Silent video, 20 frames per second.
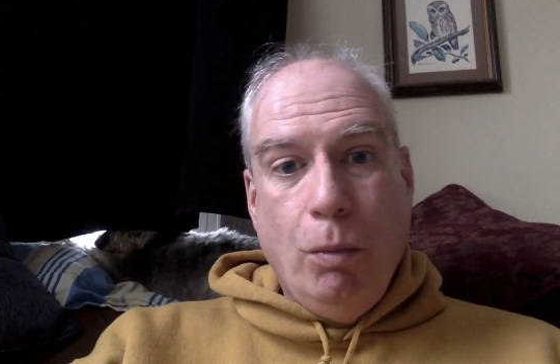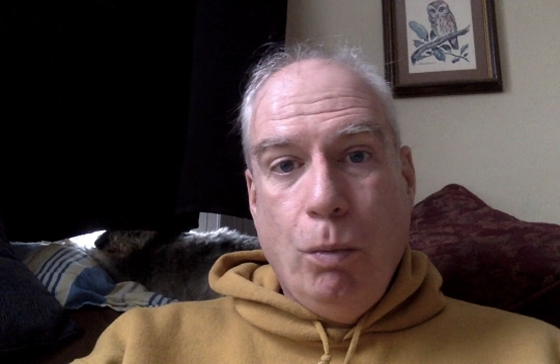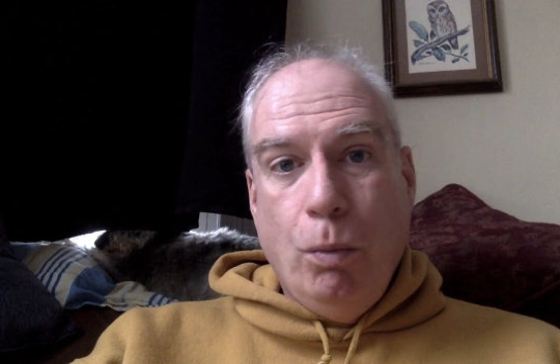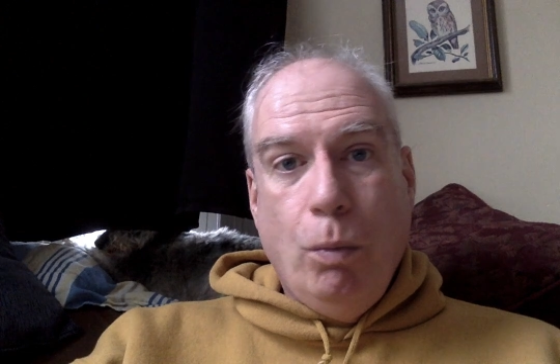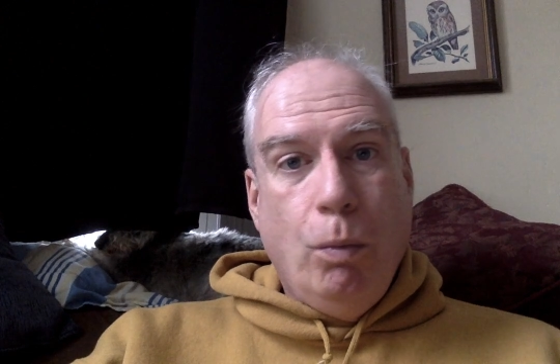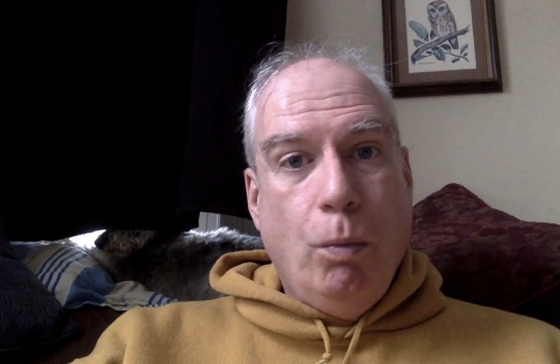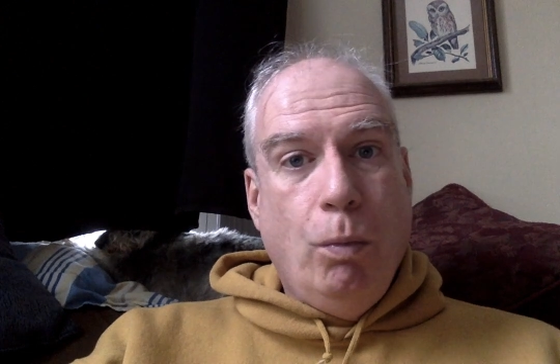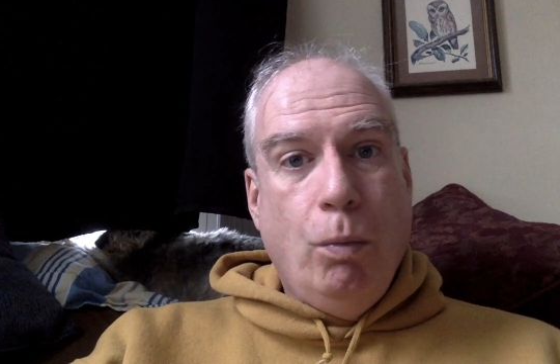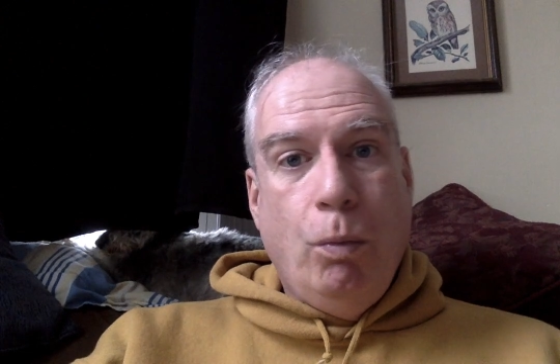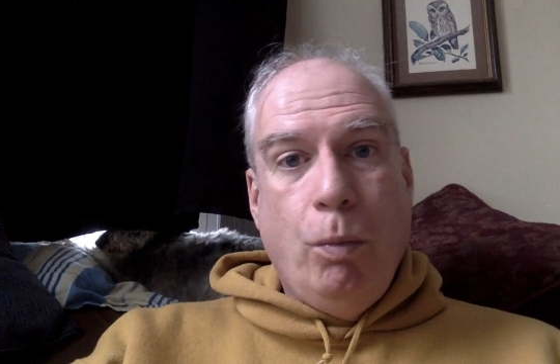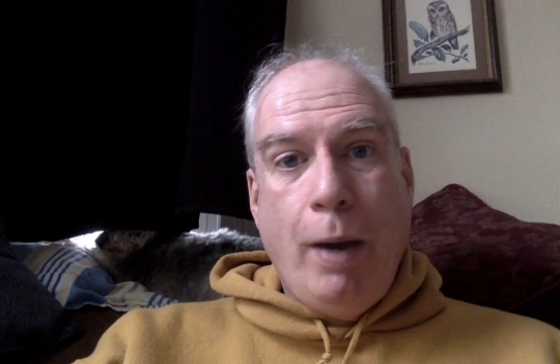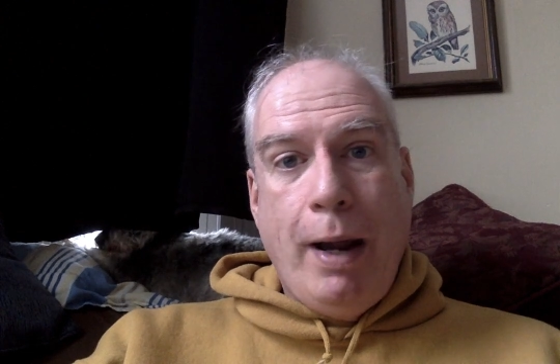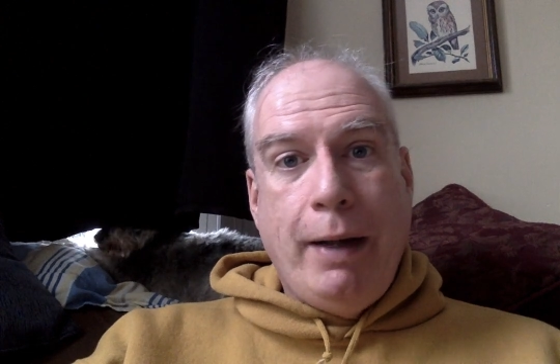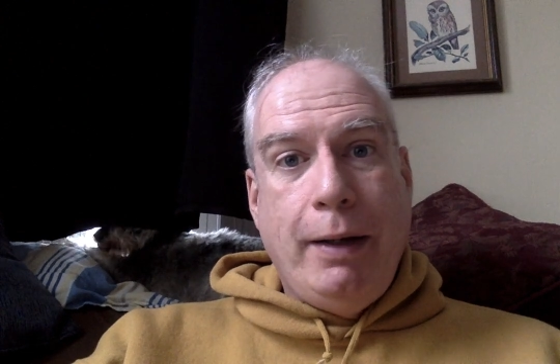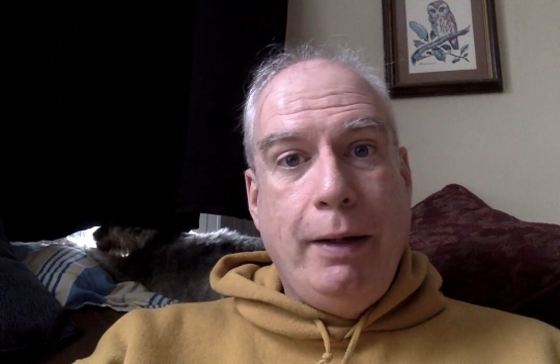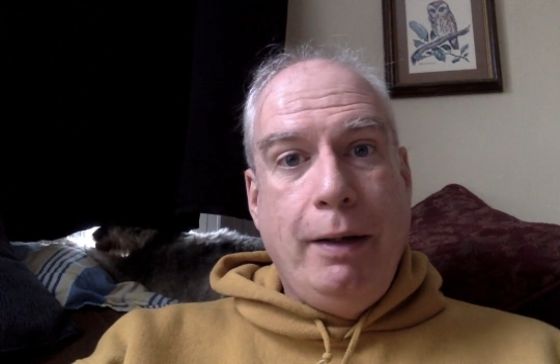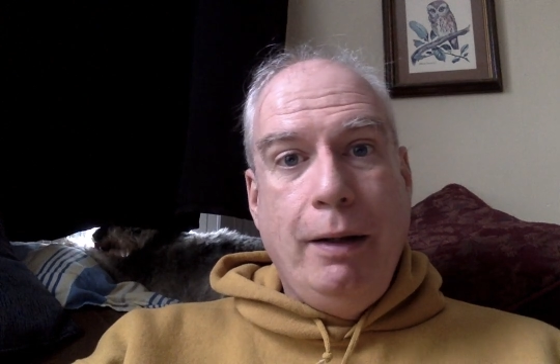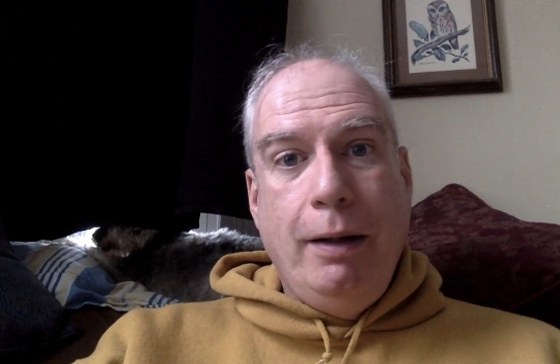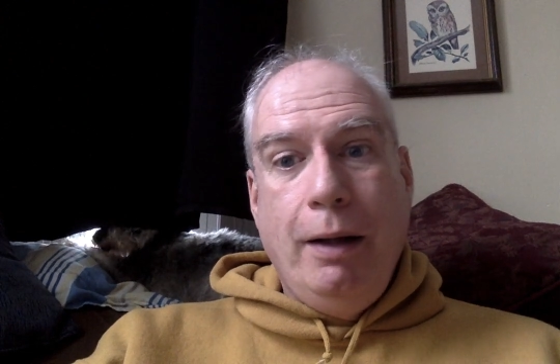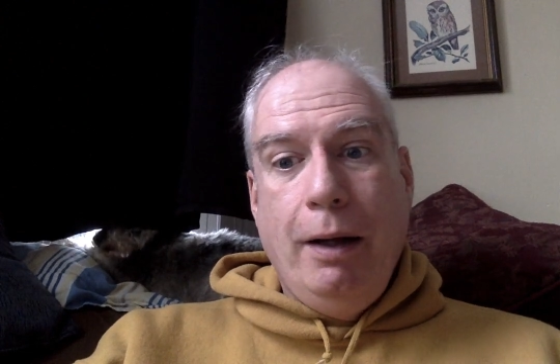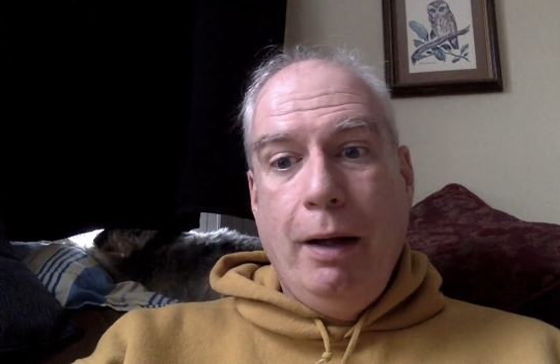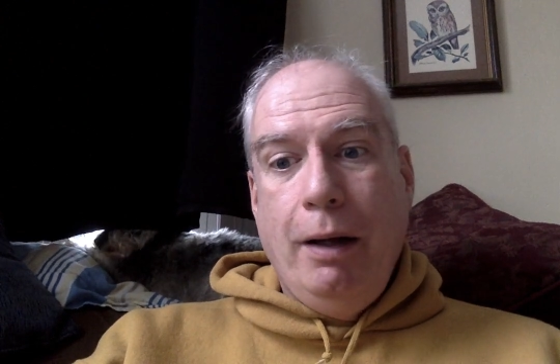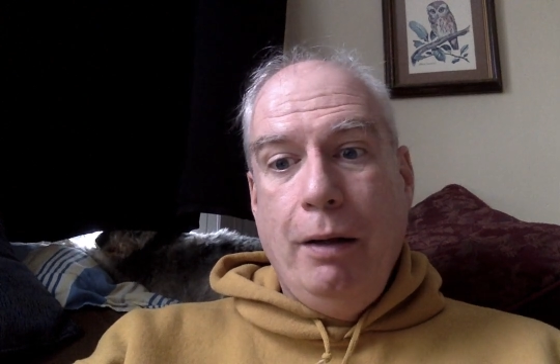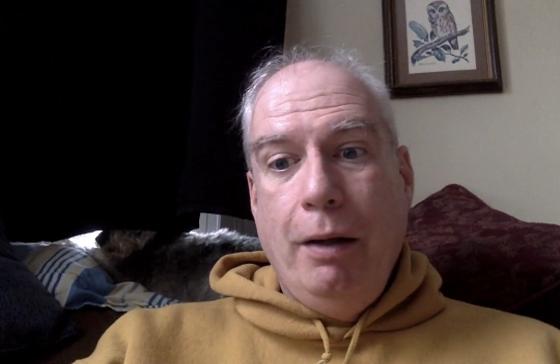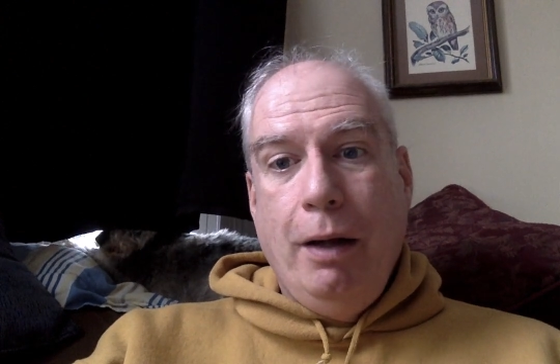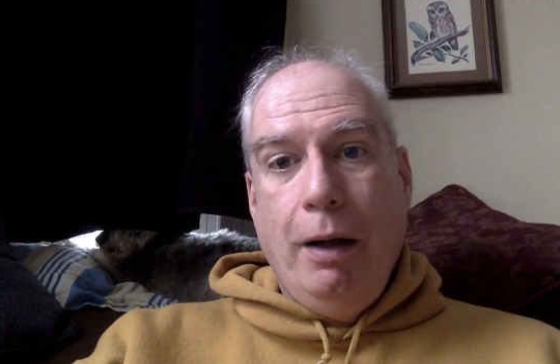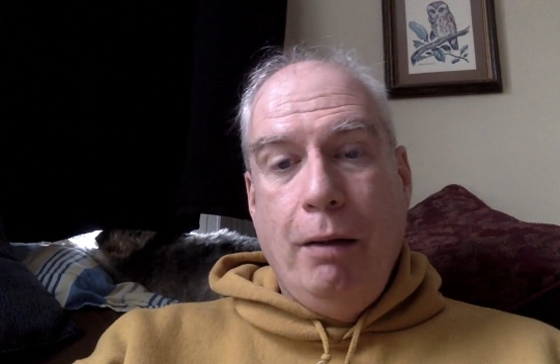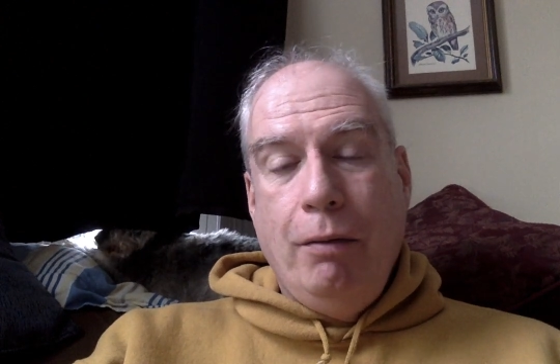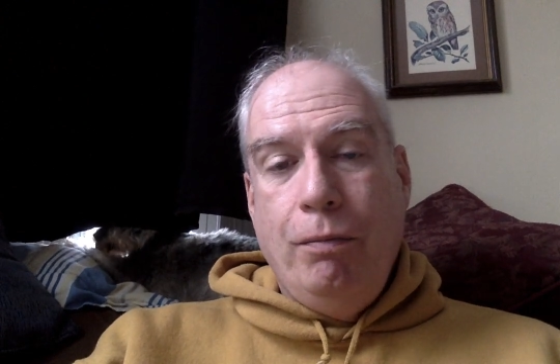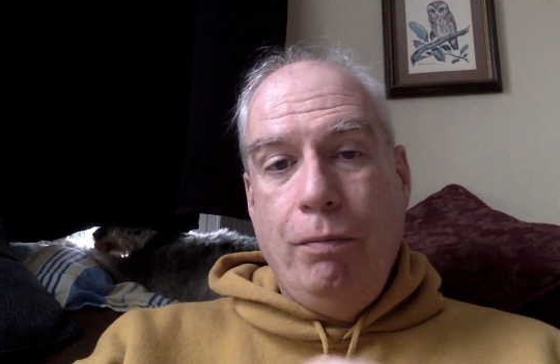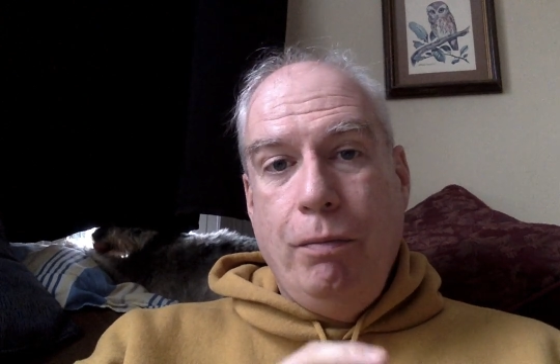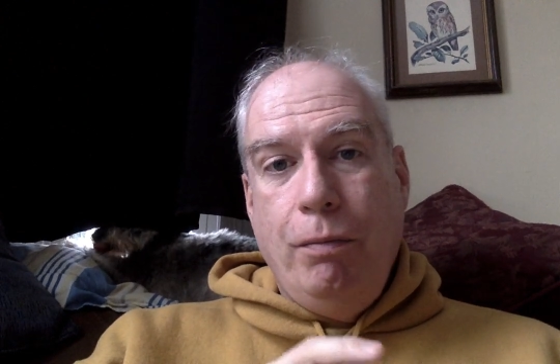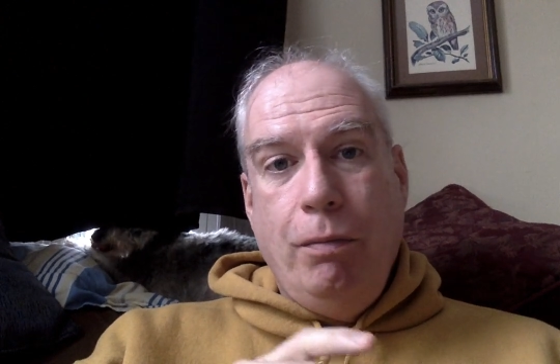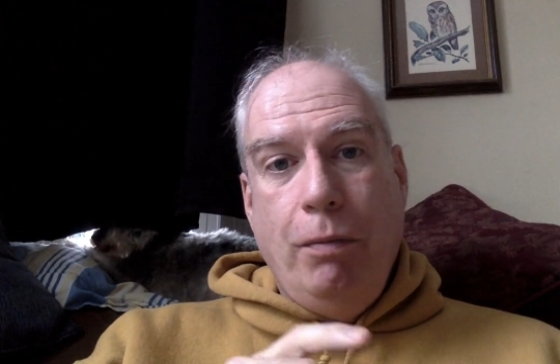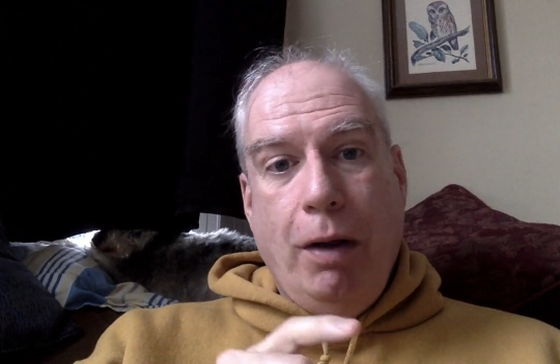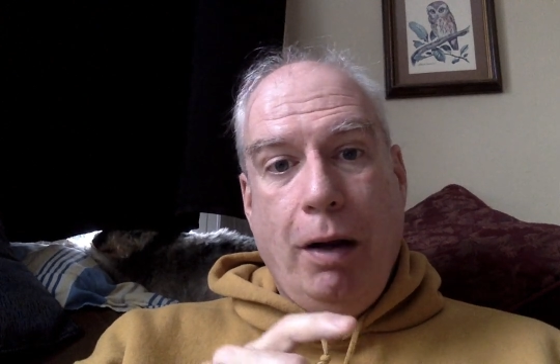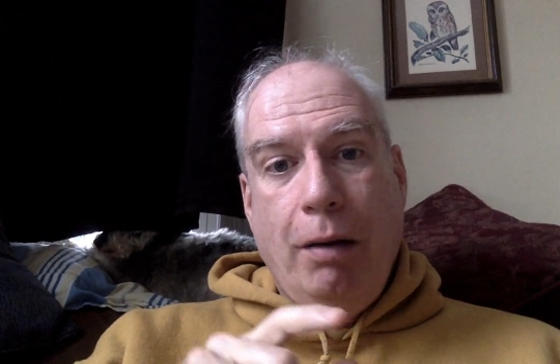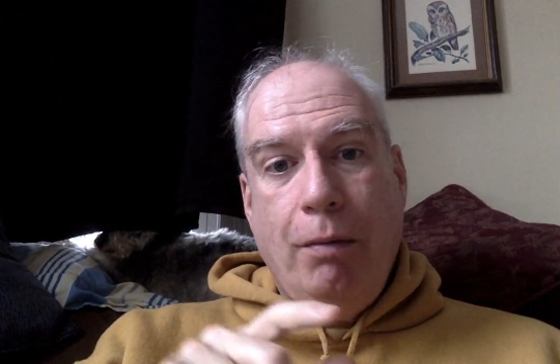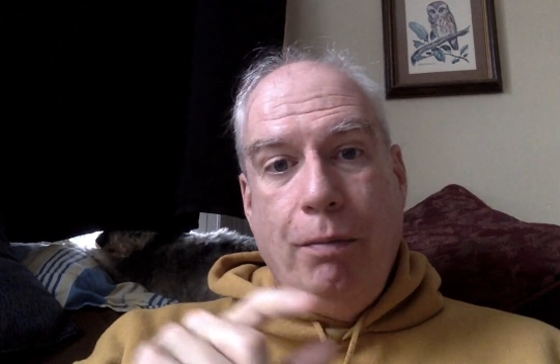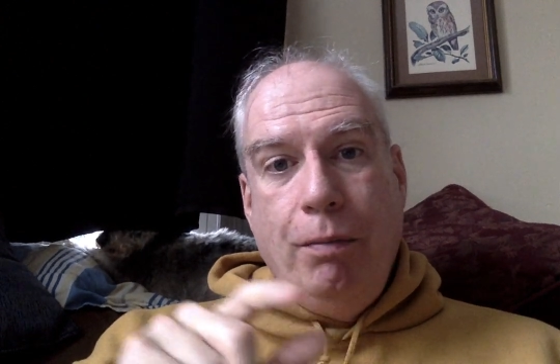When a,
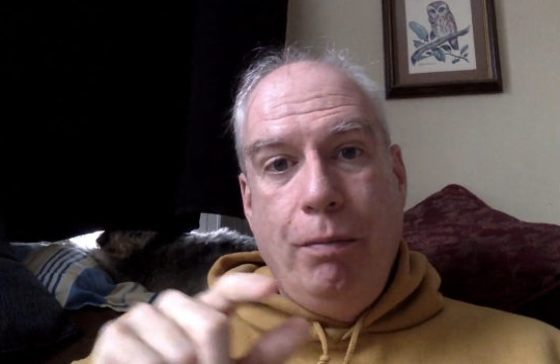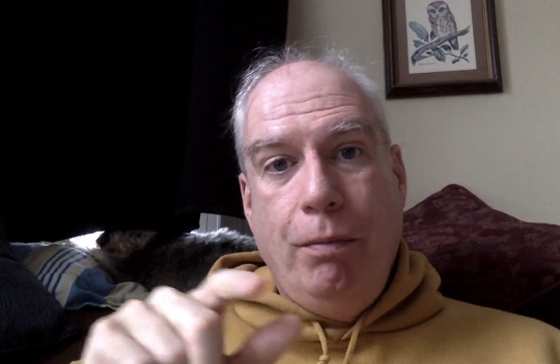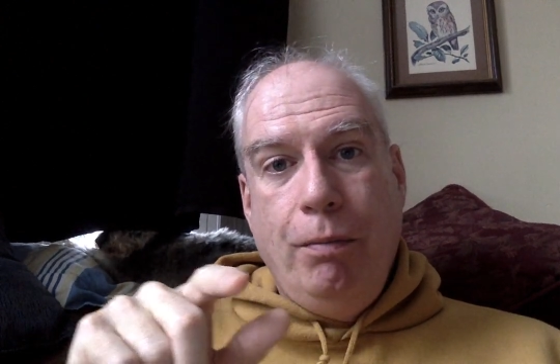a